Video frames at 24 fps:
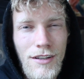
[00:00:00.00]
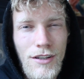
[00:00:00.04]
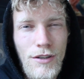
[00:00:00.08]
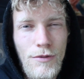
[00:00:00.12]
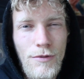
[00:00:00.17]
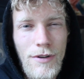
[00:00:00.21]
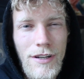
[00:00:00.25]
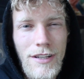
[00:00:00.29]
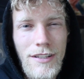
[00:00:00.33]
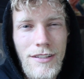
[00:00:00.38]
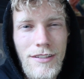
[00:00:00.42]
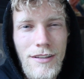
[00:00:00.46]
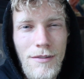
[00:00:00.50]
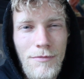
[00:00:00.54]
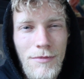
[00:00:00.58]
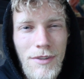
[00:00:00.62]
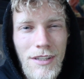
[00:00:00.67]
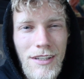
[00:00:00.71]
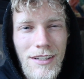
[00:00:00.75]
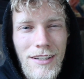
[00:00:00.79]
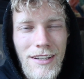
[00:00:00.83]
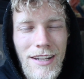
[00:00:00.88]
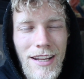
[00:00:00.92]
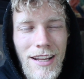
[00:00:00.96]
20
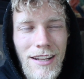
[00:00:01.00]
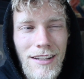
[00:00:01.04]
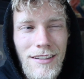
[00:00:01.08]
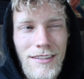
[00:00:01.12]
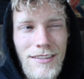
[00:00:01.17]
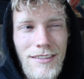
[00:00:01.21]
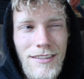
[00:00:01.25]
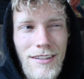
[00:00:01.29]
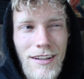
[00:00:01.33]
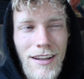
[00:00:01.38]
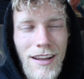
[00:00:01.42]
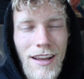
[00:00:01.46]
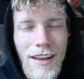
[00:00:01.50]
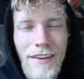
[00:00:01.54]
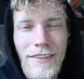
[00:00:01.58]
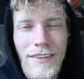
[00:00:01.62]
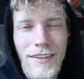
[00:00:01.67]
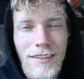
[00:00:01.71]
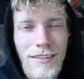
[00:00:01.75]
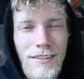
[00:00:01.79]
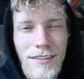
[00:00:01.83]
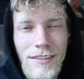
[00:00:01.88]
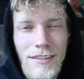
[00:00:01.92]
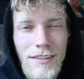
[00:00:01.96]
something days and I
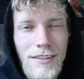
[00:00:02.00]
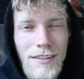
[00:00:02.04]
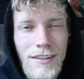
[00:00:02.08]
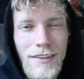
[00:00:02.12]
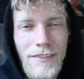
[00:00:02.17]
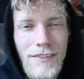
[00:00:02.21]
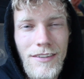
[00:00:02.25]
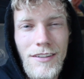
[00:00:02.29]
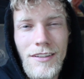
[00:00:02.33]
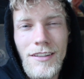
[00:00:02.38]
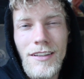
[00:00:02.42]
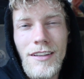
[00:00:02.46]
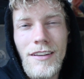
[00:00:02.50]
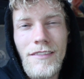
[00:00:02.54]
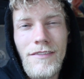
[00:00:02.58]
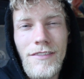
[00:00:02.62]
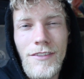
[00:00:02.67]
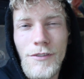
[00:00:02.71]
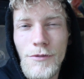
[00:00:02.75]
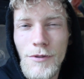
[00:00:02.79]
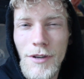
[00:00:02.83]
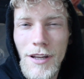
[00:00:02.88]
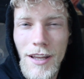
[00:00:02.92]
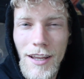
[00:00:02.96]
haven't given a
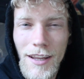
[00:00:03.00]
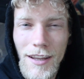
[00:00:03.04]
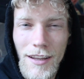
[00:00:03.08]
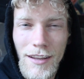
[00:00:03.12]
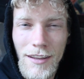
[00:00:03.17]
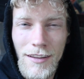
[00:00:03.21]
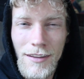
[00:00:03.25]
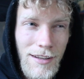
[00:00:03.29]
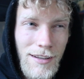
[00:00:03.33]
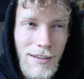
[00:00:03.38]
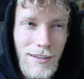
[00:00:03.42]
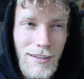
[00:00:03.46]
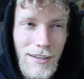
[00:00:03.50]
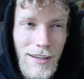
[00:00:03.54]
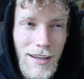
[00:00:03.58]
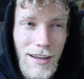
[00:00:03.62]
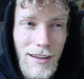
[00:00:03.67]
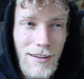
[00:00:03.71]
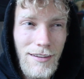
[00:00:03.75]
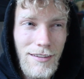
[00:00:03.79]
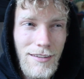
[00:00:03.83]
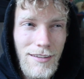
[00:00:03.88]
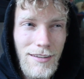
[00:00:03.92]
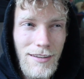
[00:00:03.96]
gift away
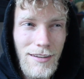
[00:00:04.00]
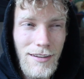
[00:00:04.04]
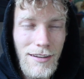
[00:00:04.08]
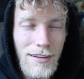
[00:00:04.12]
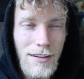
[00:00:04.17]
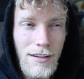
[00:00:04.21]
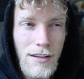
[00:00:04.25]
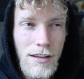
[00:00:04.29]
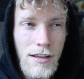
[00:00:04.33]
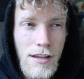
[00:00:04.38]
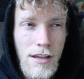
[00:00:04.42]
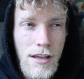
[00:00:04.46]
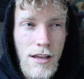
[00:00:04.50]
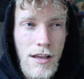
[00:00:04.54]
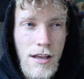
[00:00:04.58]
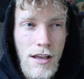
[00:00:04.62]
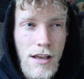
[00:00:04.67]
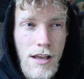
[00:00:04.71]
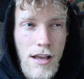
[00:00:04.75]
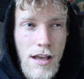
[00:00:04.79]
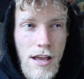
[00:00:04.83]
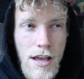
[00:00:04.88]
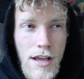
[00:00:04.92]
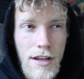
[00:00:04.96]
yet.
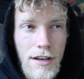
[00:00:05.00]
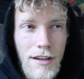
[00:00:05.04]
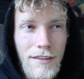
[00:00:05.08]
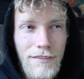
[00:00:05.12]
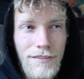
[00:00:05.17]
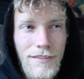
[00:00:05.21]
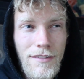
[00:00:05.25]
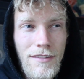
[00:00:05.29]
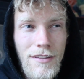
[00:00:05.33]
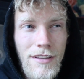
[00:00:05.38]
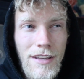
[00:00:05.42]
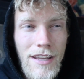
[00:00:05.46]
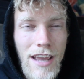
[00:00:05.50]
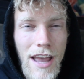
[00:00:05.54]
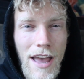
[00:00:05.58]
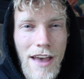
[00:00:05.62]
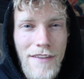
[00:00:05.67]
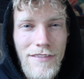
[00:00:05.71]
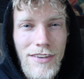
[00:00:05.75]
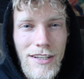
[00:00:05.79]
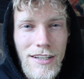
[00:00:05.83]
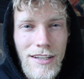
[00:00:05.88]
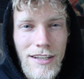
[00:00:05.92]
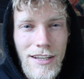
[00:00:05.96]
And I feel like I
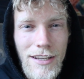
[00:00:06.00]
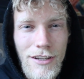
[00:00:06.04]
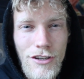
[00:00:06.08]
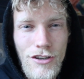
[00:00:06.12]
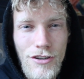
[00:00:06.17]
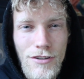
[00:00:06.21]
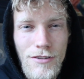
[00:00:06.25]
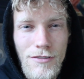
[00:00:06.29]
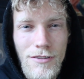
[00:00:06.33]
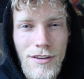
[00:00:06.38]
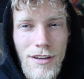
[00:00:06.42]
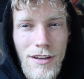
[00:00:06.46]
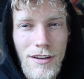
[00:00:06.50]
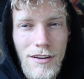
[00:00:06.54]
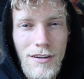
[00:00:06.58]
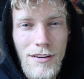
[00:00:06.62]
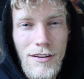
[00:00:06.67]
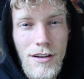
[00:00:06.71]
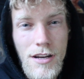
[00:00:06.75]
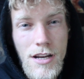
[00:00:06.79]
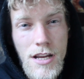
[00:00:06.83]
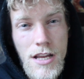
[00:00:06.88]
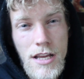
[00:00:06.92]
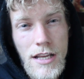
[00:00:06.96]
have an issue
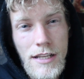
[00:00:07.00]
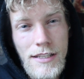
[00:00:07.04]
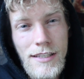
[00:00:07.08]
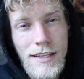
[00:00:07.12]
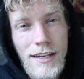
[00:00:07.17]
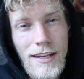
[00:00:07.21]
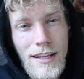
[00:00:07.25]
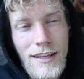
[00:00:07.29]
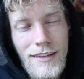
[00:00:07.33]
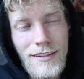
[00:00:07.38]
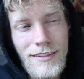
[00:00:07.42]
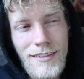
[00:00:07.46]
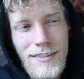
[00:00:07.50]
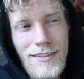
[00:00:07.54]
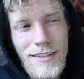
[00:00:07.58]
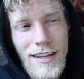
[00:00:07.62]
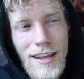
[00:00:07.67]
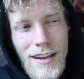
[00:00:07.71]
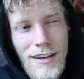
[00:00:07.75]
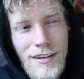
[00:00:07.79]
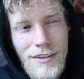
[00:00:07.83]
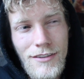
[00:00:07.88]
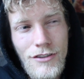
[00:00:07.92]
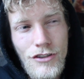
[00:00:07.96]
here. It's that I
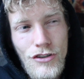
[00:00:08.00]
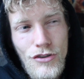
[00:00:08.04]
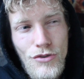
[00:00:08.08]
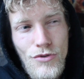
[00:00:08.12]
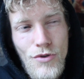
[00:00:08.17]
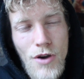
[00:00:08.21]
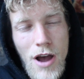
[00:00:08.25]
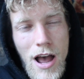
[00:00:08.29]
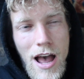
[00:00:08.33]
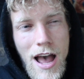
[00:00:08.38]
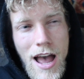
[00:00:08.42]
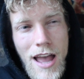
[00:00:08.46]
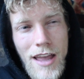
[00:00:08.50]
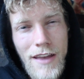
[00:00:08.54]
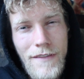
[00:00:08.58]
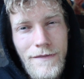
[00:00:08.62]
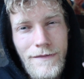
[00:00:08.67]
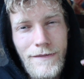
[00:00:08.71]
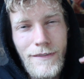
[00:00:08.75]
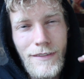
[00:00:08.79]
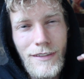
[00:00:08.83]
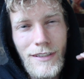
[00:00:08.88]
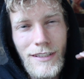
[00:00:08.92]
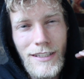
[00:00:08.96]
set too high of
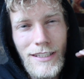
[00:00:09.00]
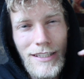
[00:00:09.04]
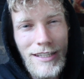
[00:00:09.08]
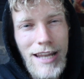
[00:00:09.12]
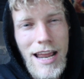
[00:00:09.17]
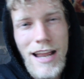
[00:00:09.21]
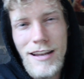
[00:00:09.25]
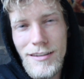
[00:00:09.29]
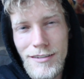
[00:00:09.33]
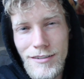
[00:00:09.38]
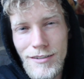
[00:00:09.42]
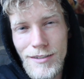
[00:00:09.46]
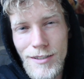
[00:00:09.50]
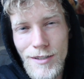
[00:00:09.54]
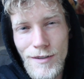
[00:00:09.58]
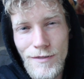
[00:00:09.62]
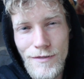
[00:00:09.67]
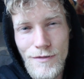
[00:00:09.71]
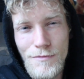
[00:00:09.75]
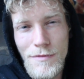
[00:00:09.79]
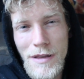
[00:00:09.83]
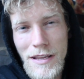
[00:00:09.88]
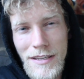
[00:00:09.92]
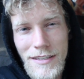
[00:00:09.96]
standards
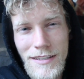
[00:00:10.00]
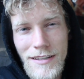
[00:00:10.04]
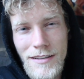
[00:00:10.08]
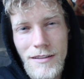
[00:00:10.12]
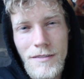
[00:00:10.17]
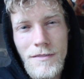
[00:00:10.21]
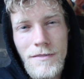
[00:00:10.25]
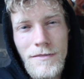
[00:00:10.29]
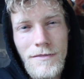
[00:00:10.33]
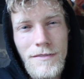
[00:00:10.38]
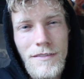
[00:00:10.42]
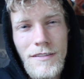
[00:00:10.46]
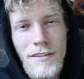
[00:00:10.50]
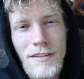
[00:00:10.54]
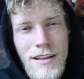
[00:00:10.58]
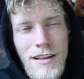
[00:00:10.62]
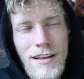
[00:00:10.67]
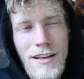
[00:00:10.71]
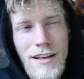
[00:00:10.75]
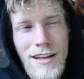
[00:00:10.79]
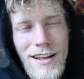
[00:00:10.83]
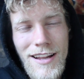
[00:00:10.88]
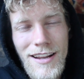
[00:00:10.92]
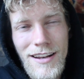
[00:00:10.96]
for myself,
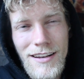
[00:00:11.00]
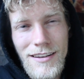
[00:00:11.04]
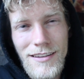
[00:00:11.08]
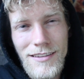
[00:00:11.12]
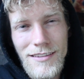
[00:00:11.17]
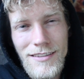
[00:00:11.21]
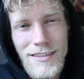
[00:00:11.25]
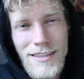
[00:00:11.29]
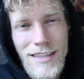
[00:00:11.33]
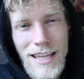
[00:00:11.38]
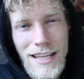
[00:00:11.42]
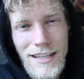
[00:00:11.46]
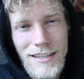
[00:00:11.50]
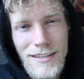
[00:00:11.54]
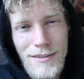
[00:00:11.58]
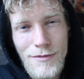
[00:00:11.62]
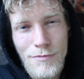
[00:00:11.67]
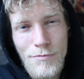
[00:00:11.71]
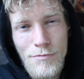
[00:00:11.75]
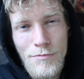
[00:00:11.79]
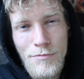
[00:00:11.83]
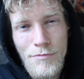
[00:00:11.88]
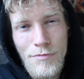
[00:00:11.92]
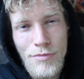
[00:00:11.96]
and that's
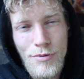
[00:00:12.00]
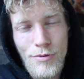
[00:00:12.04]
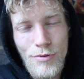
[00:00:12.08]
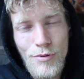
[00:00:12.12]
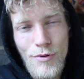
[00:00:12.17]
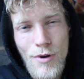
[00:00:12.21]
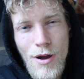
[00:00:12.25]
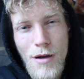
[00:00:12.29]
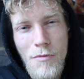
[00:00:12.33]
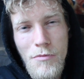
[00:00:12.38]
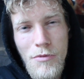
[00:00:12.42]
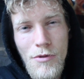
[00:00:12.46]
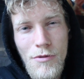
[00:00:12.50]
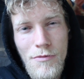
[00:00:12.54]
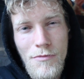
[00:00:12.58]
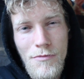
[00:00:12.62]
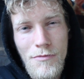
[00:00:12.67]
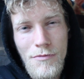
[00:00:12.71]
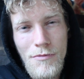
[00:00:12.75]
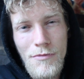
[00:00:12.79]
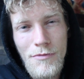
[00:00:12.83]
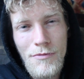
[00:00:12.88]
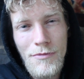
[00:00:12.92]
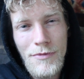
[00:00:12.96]
a
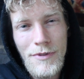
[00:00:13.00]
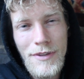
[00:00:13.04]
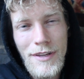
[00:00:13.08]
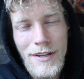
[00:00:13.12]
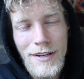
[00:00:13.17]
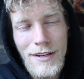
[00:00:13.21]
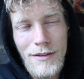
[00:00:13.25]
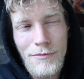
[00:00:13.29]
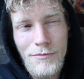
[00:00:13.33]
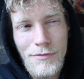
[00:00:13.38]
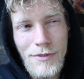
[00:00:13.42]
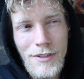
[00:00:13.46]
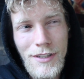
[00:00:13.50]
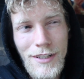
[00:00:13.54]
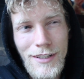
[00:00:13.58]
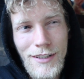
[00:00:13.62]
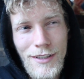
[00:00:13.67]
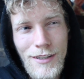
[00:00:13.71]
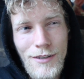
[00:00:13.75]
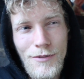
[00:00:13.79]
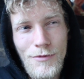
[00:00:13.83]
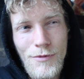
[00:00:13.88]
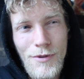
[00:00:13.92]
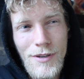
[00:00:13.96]
problem that I'm
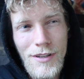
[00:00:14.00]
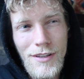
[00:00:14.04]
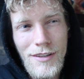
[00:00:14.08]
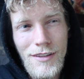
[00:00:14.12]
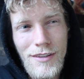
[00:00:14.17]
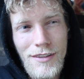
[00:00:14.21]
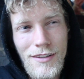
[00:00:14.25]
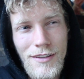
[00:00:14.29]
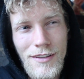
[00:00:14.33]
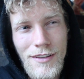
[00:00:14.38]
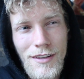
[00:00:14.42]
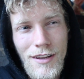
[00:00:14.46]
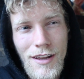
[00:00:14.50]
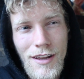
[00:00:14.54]
dealing with.